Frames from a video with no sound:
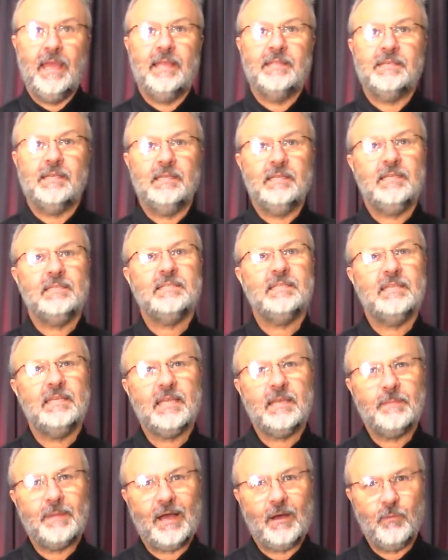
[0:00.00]
Say, let's
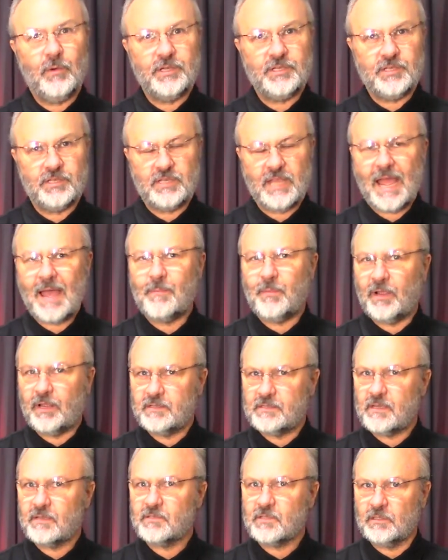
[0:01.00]
think about what just happened,
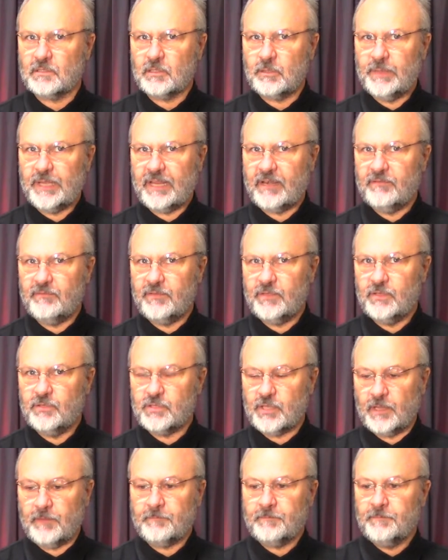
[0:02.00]
because that's a little bit
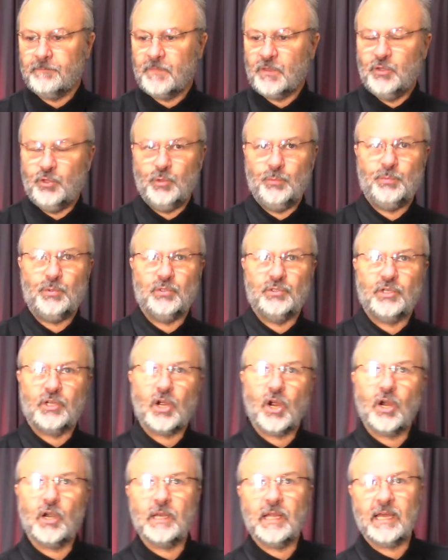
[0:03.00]
confusing. You pulled a
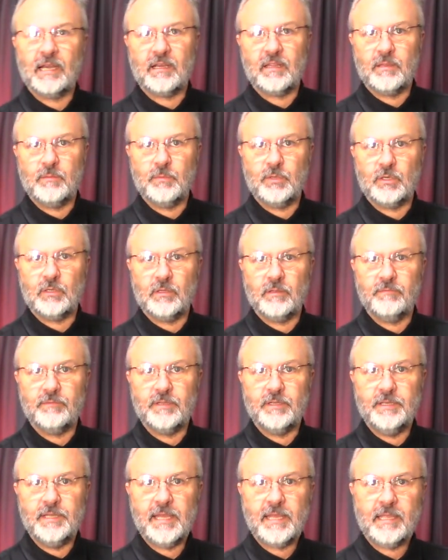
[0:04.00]
card out of the middle of
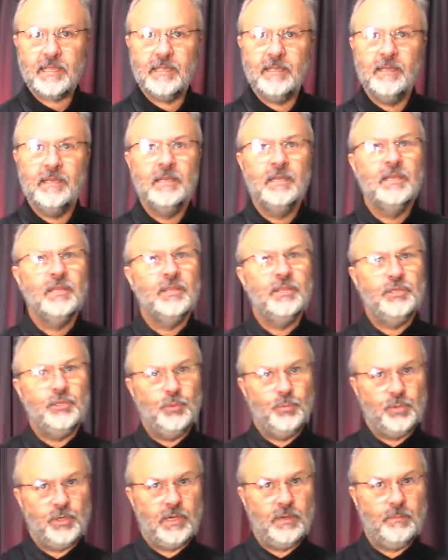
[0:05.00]
the deck.
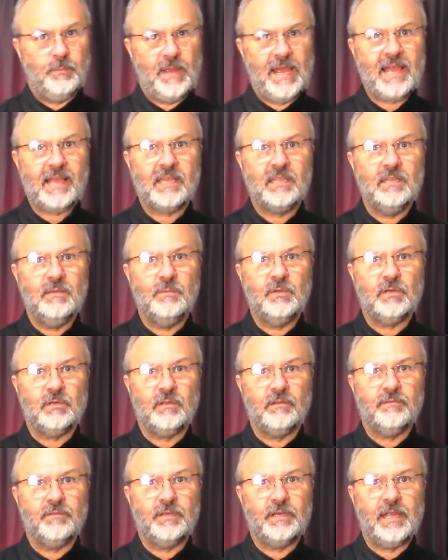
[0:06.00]
You put it back in the
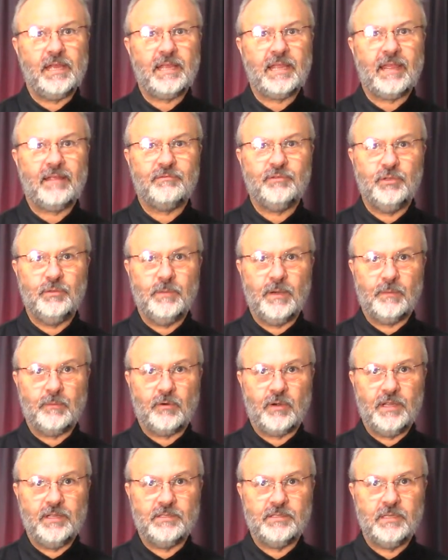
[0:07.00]
middle of the deck after you
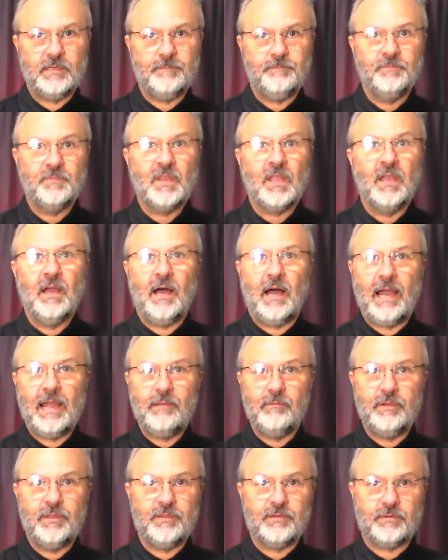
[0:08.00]
memorized it.
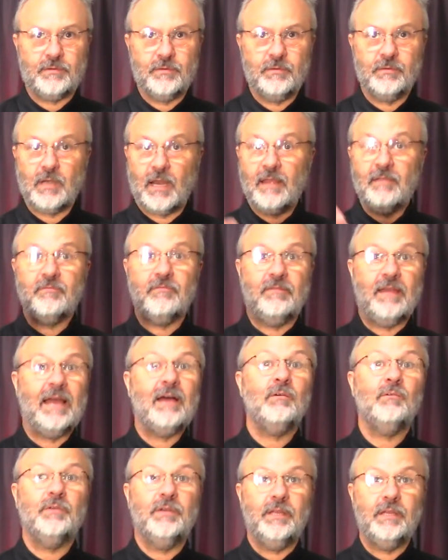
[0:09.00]
I went through and I
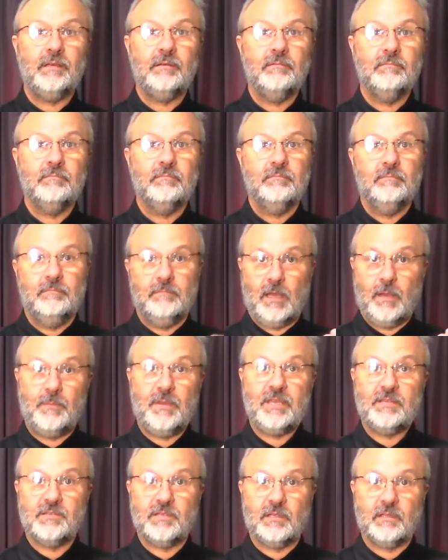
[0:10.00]
found it.
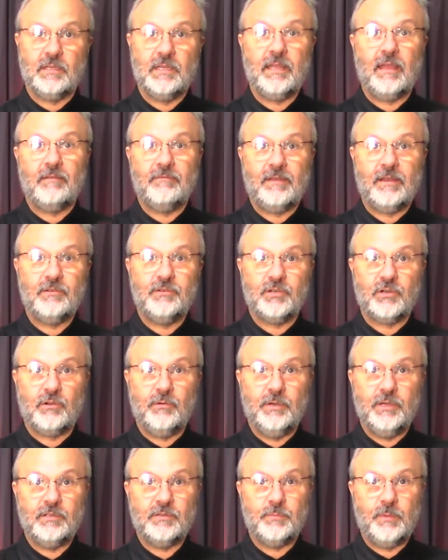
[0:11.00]
Amazingly, I found your
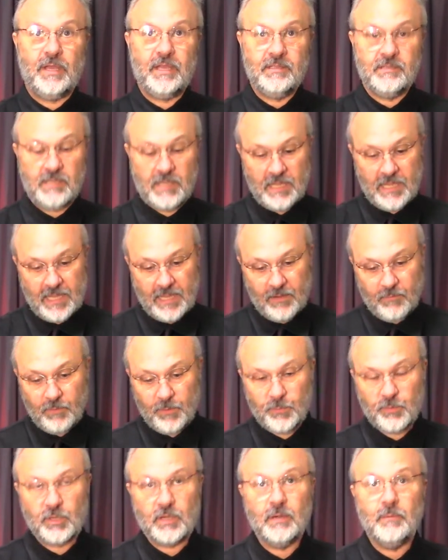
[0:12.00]
Queen of Spades.
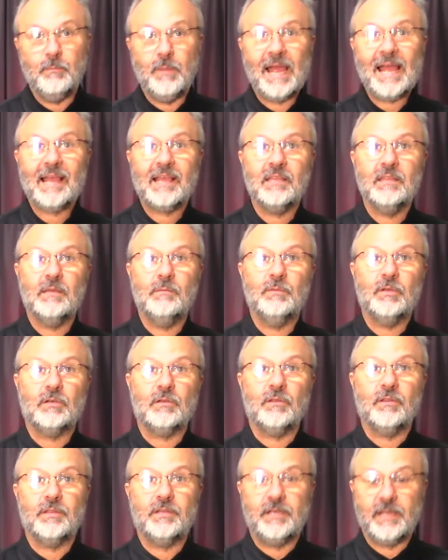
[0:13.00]
We put it back in the
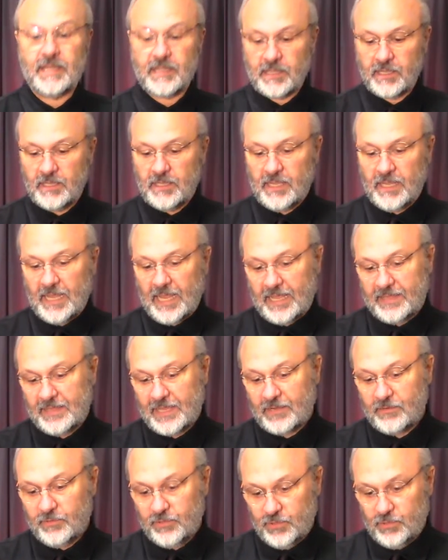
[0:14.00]
middle of the deck, and
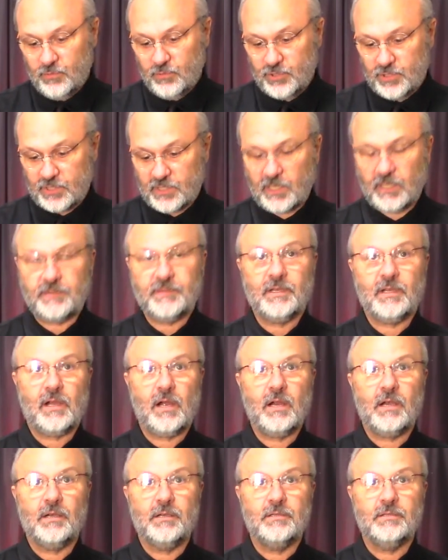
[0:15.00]
now you just cut the
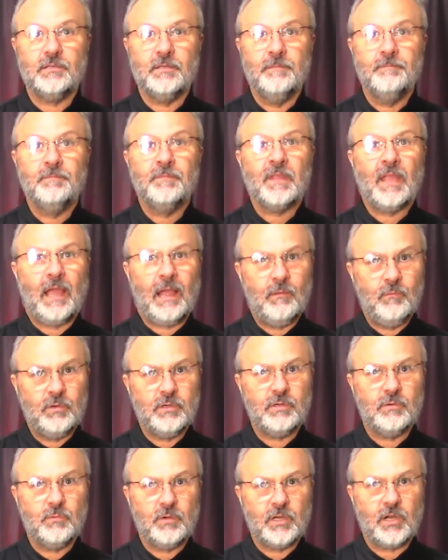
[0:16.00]
cards. I
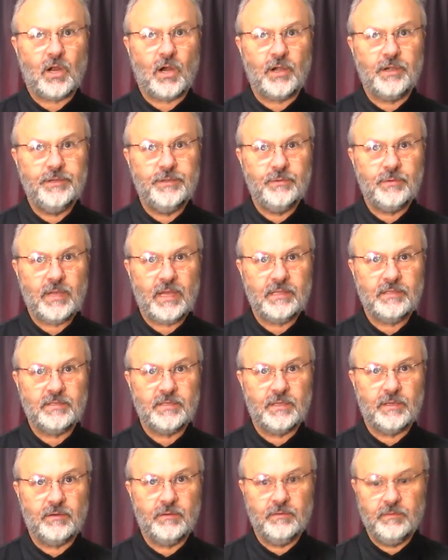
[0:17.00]
wonder what card you cut
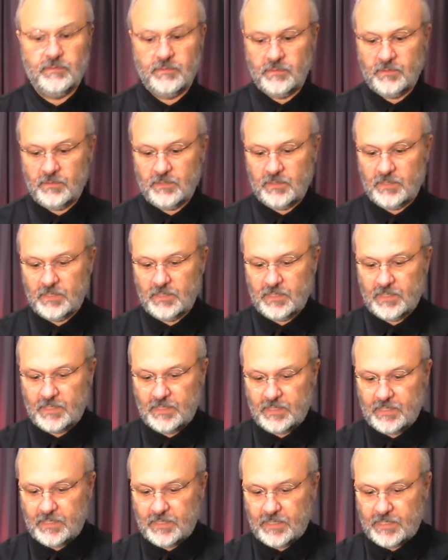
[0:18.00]
to.
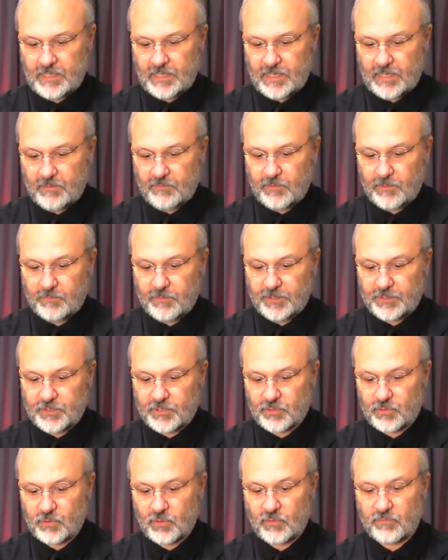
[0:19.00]
And when we
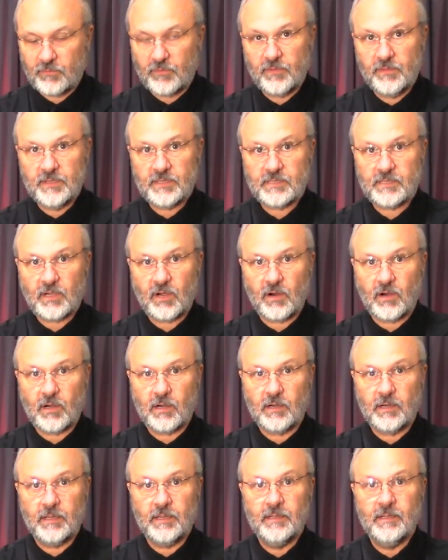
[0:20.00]
turn over this
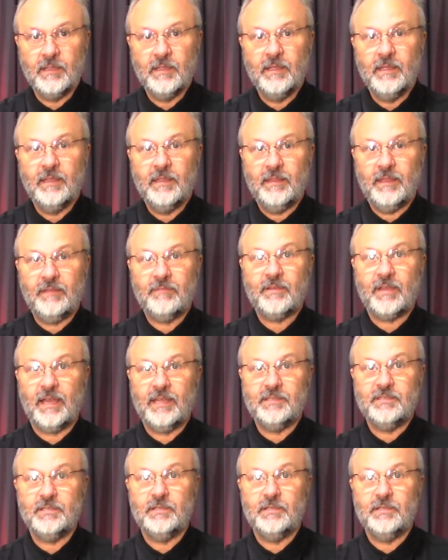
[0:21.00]
card, they've cut